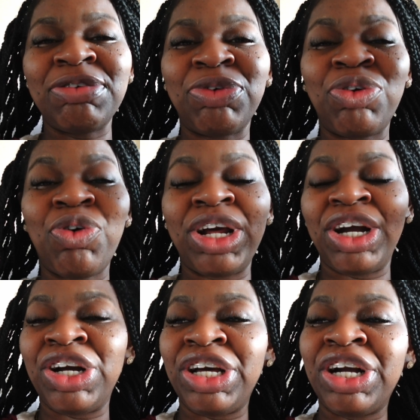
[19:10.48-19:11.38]
recording
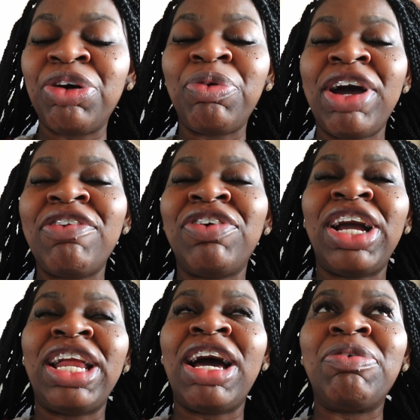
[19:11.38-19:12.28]
earlier or whatever,
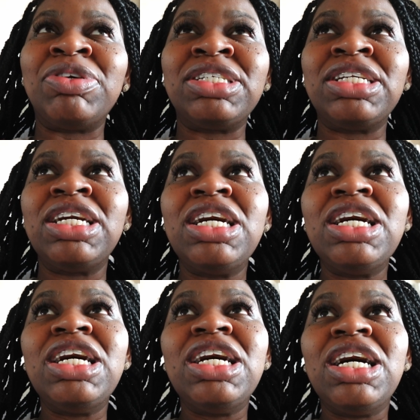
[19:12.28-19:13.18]
and I was
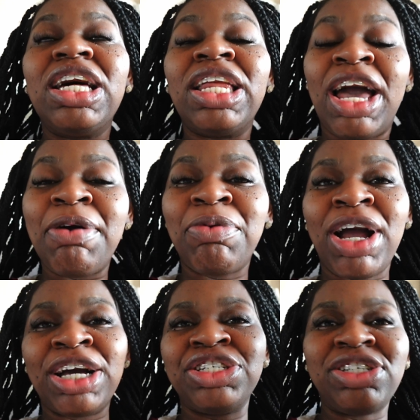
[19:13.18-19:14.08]
laboring.
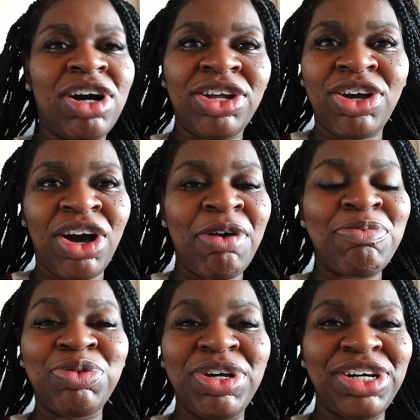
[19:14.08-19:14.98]
I just talked to y'all in between